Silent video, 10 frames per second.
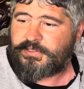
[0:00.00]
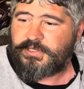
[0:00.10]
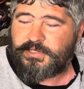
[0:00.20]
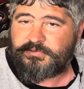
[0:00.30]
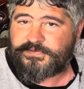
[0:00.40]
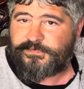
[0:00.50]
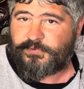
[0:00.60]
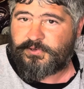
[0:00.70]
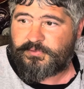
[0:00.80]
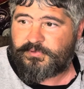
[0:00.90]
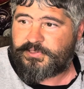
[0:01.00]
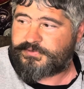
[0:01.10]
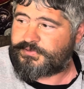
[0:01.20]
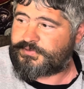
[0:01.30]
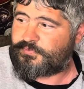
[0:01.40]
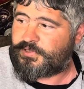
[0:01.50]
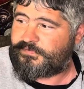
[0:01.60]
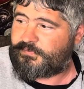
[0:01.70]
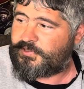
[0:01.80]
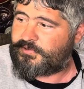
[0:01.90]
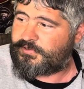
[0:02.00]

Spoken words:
It was 4 wizards, 1 familiar.